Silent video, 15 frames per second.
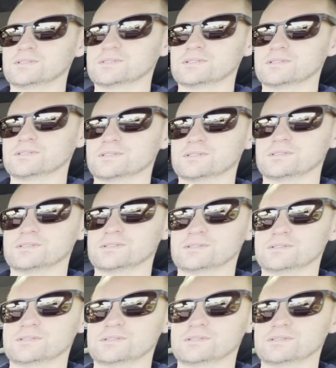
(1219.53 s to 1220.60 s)

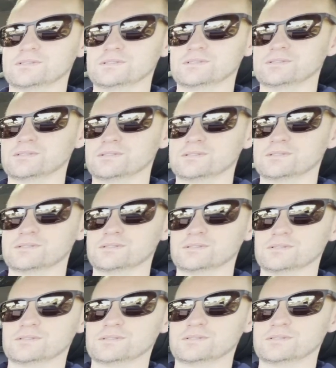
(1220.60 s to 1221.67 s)

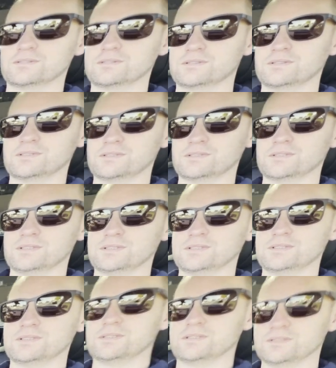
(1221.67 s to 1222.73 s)

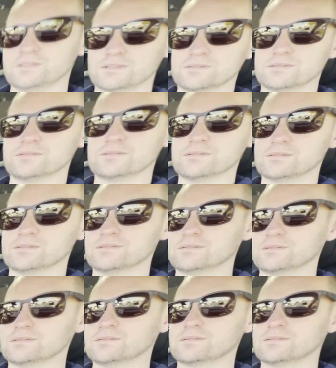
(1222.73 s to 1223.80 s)

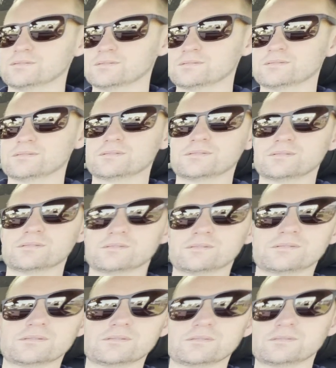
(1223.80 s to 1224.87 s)

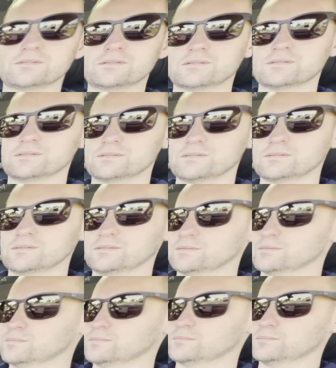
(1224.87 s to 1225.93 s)

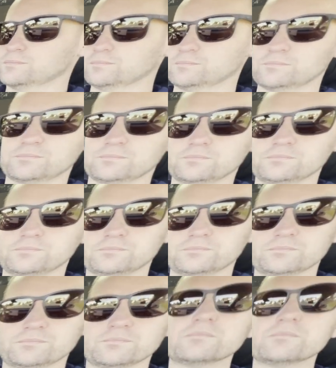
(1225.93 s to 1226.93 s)
This person isn't speaking.